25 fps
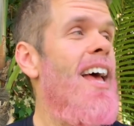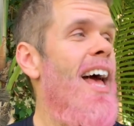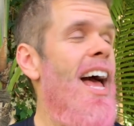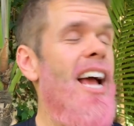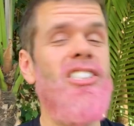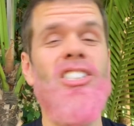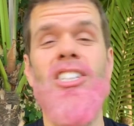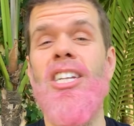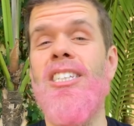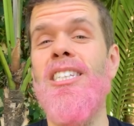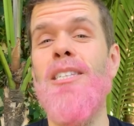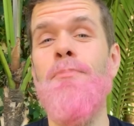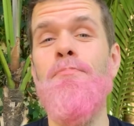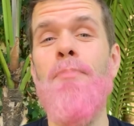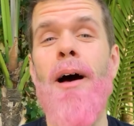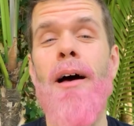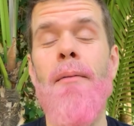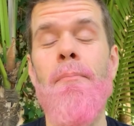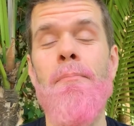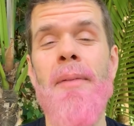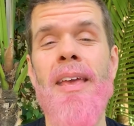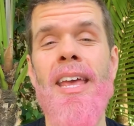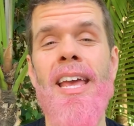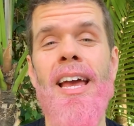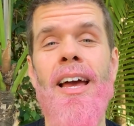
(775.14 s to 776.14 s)
Actually, I just
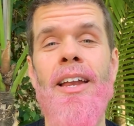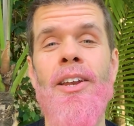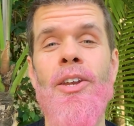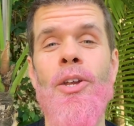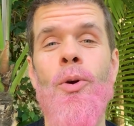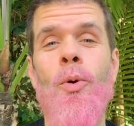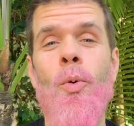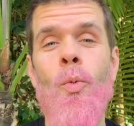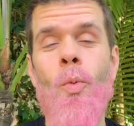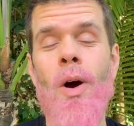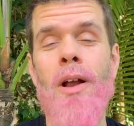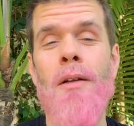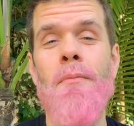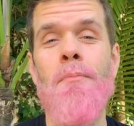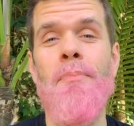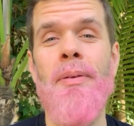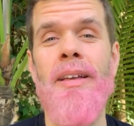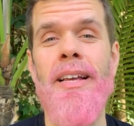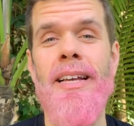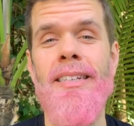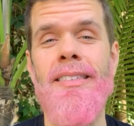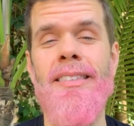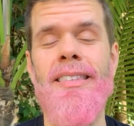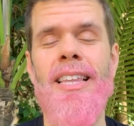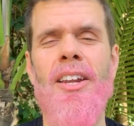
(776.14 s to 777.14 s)
bought Mia a new one
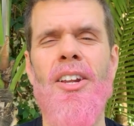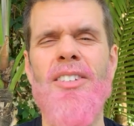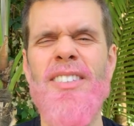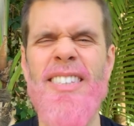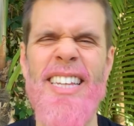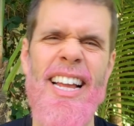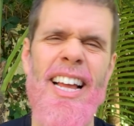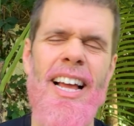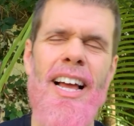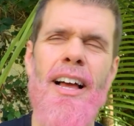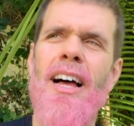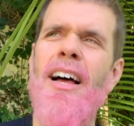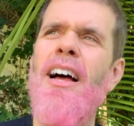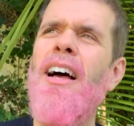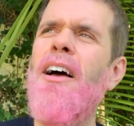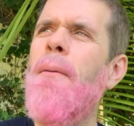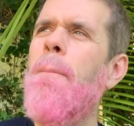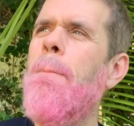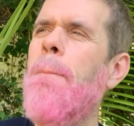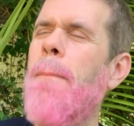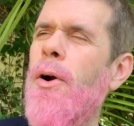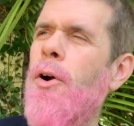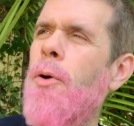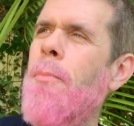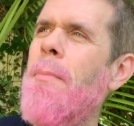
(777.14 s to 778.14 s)
piece that looks like a
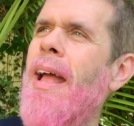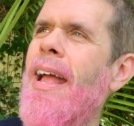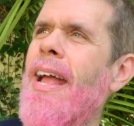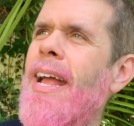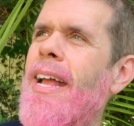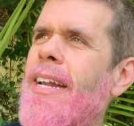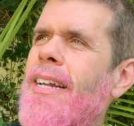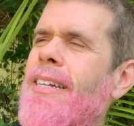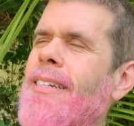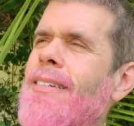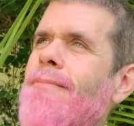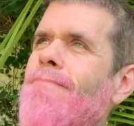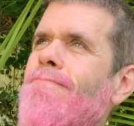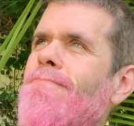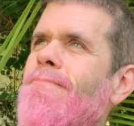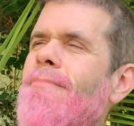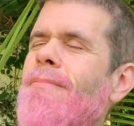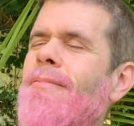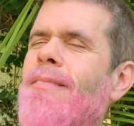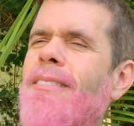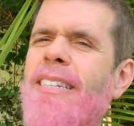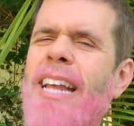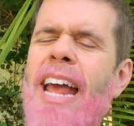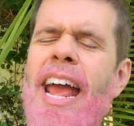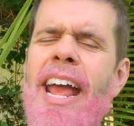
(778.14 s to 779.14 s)
mermaid
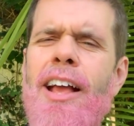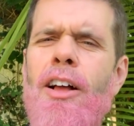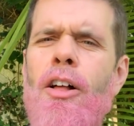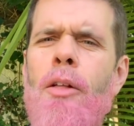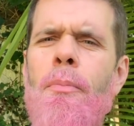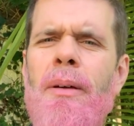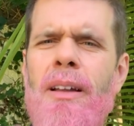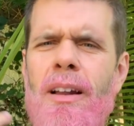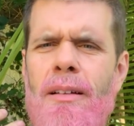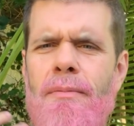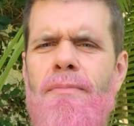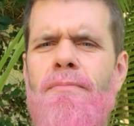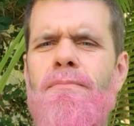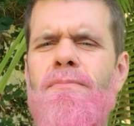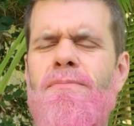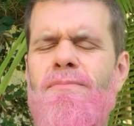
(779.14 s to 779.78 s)
tail, but